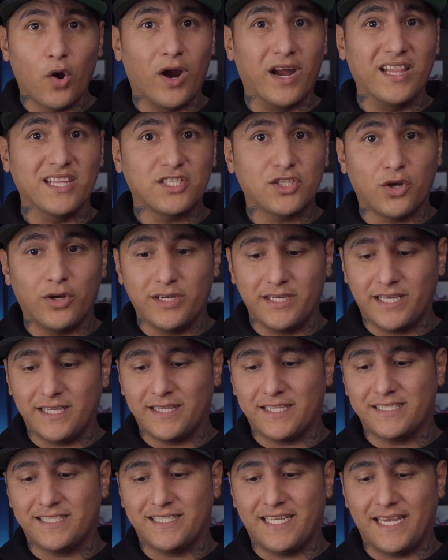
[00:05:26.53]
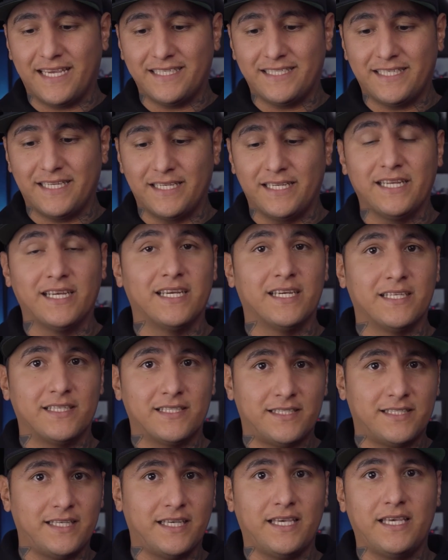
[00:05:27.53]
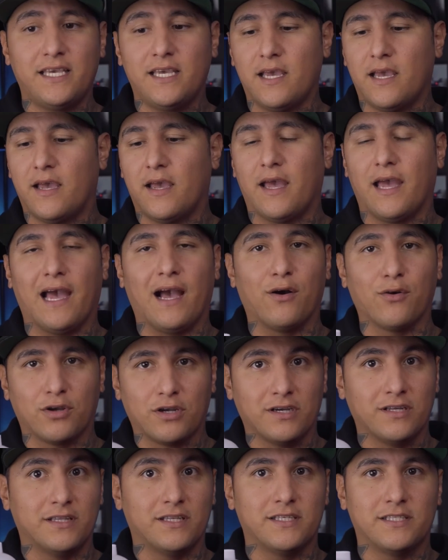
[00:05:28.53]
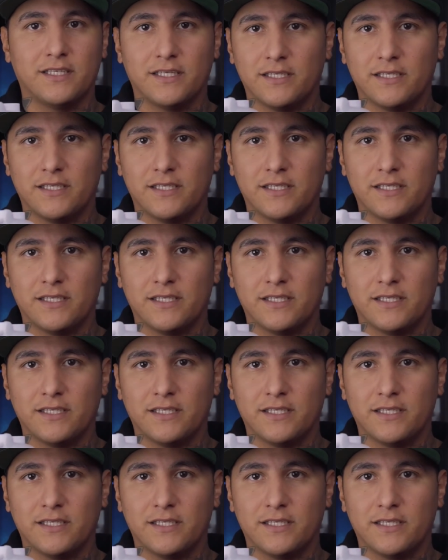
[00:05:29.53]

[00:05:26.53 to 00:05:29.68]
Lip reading: All right, let's go ahead and get this tasting, see how good this